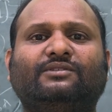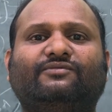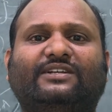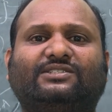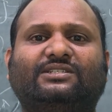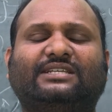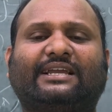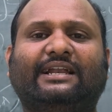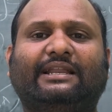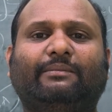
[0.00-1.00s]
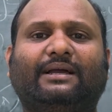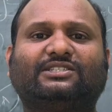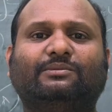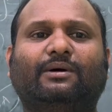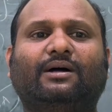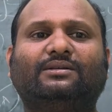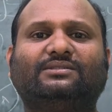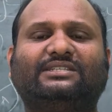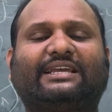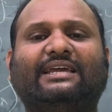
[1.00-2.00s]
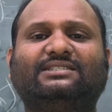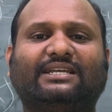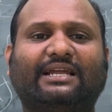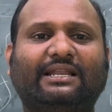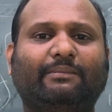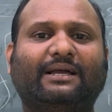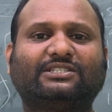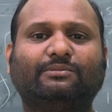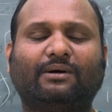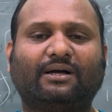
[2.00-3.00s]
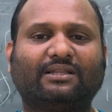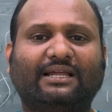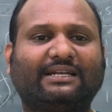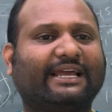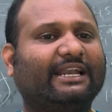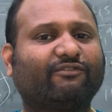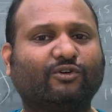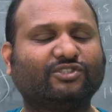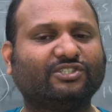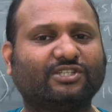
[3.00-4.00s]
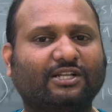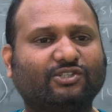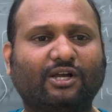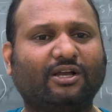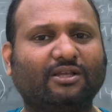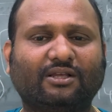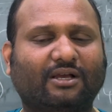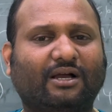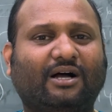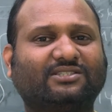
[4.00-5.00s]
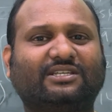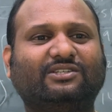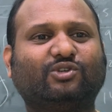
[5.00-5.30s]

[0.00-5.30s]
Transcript: First secondary maximum, second secondary maximum, that kind of questions also asking.